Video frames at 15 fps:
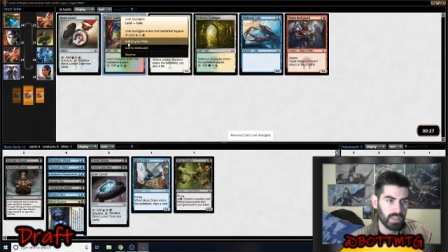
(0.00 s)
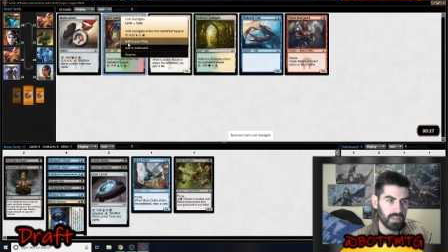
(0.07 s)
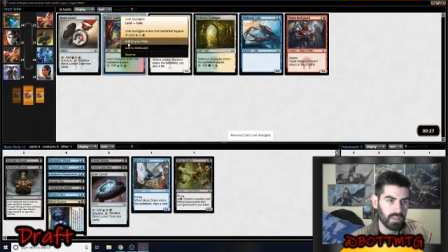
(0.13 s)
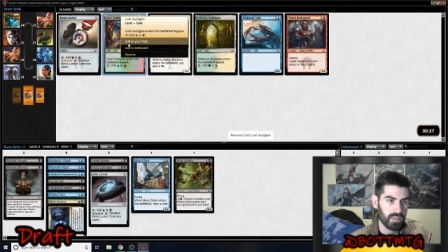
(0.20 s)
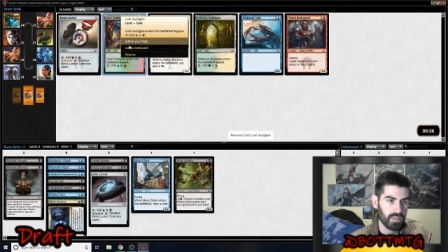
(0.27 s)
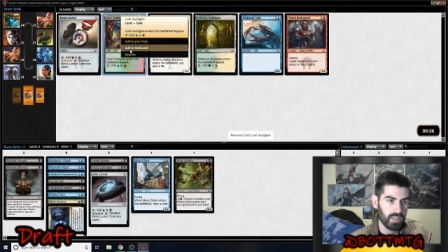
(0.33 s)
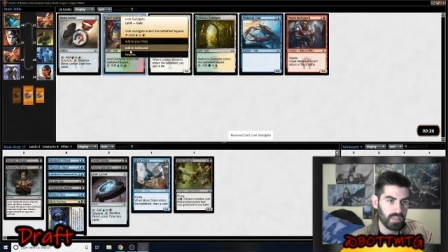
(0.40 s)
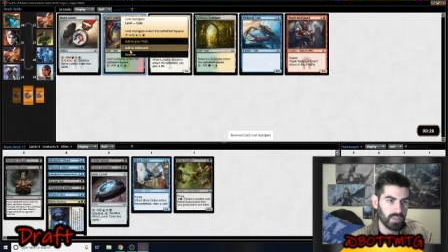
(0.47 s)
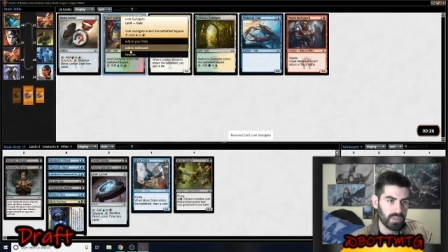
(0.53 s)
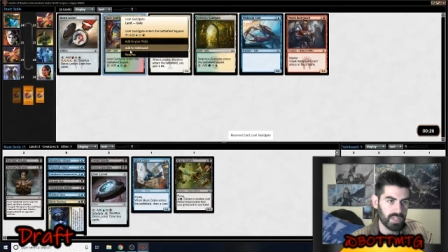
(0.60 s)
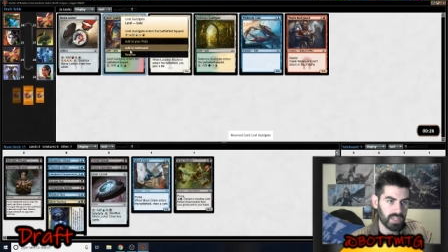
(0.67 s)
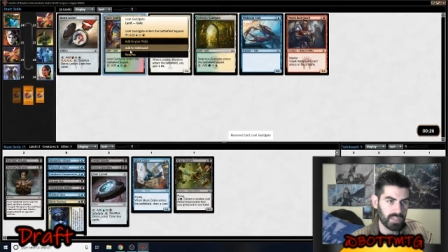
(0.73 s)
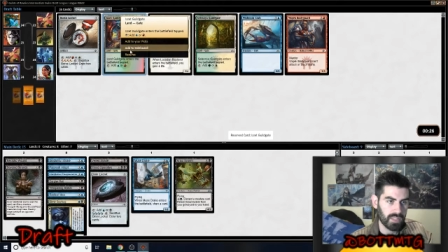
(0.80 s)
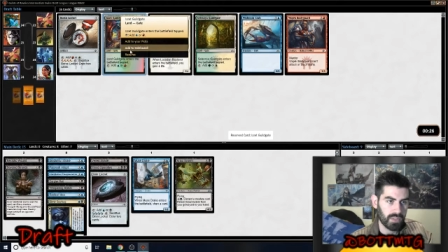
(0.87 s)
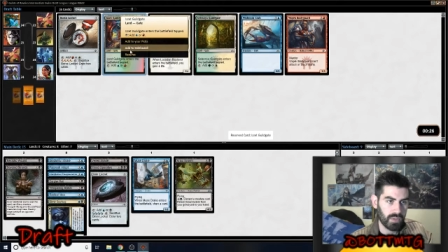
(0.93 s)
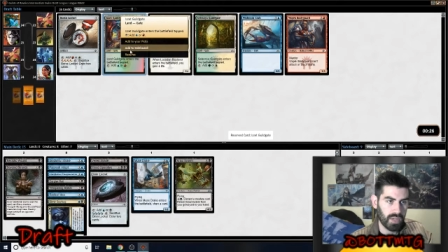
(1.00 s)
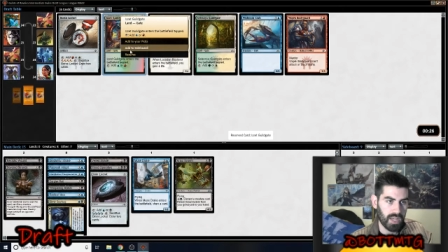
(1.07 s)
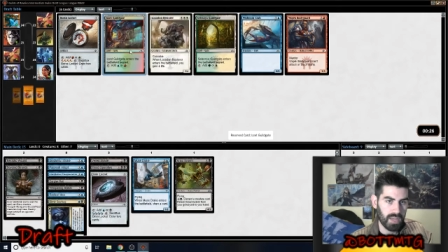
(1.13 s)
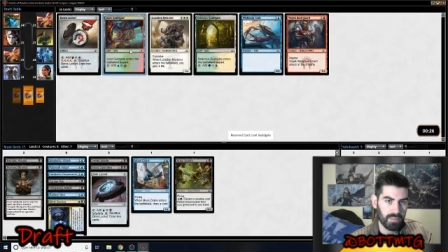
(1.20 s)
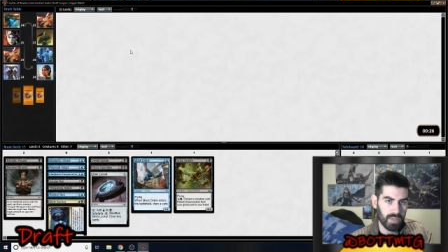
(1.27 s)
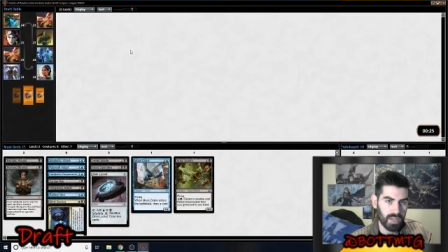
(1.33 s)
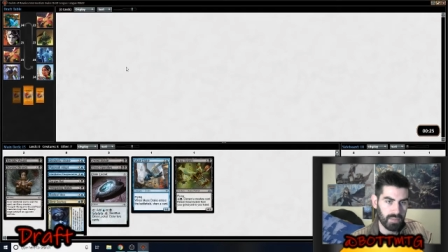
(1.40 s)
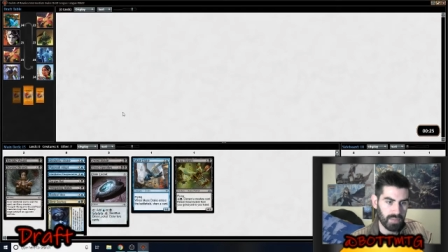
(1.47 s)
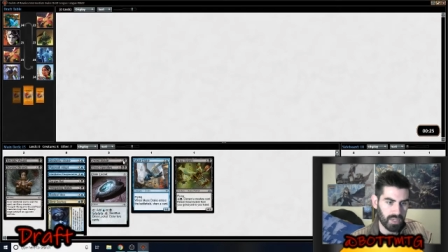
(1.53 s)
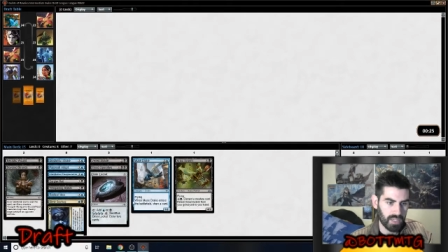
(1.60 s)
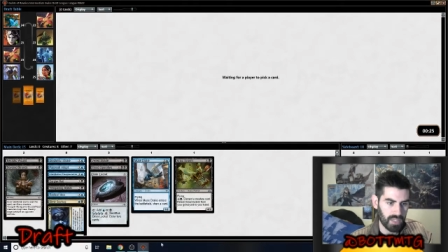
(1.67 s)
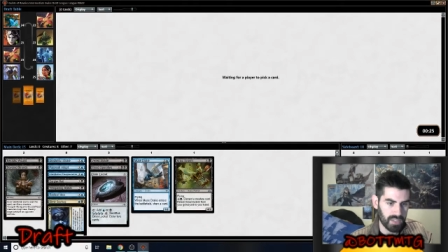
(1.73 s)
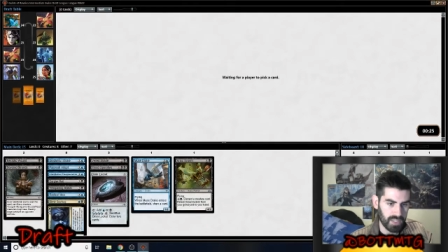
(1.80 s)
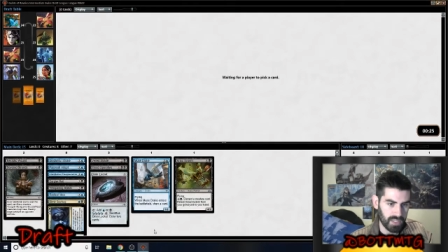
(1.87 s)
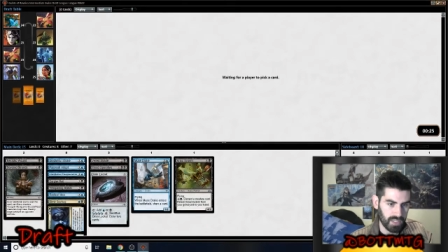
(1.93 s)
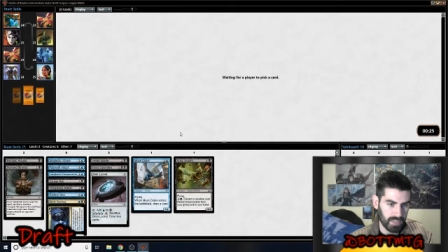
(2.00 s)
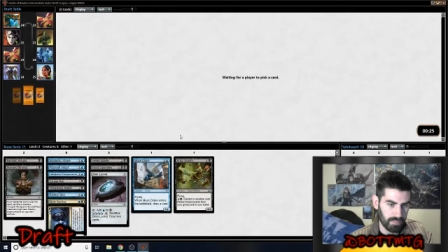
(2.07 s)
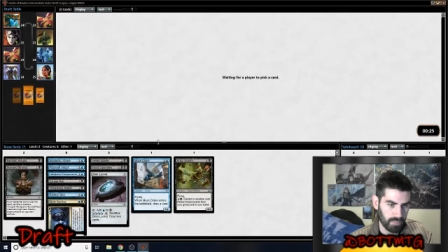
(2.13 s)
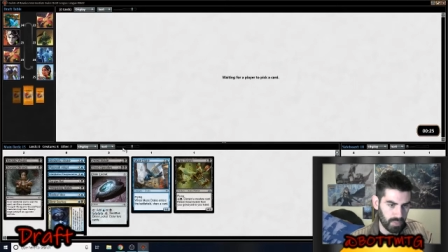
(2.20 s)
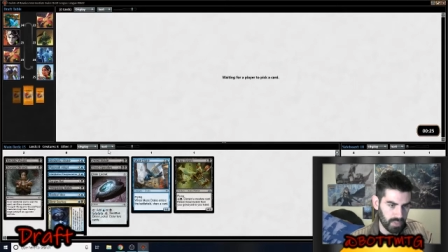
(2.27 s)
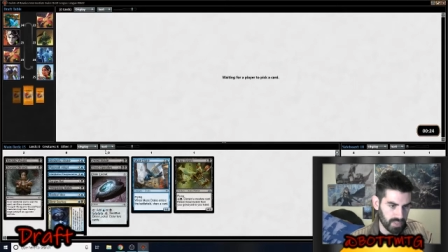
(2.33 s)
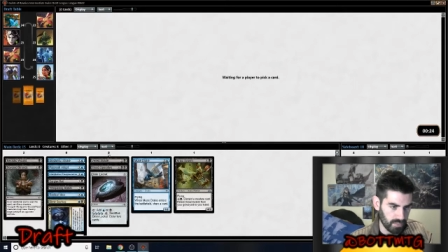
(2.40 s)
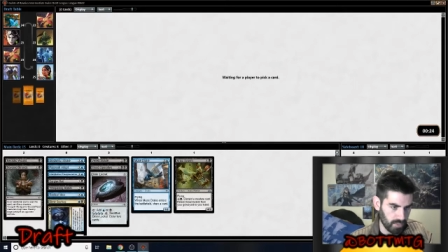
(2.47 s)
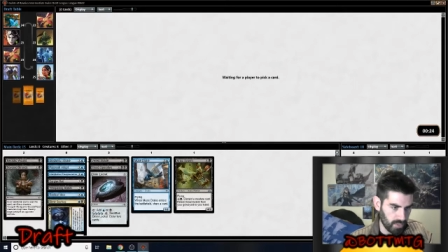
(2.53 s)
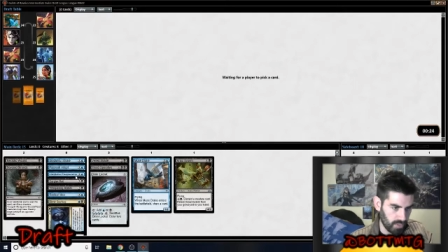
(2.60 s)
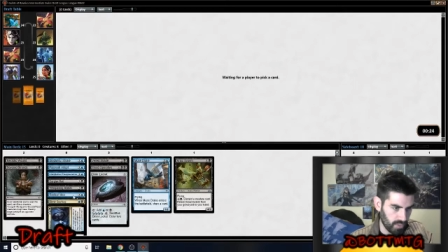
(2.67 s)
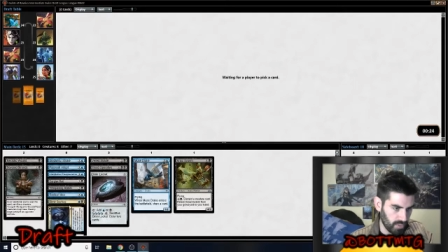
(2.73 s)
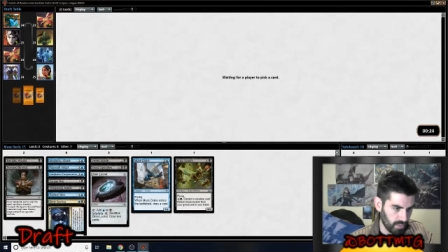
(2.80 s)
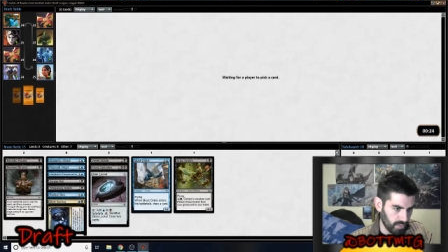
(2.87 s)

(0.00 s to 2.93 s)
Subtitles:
I could take the crab, but I'm not going to take it on principle.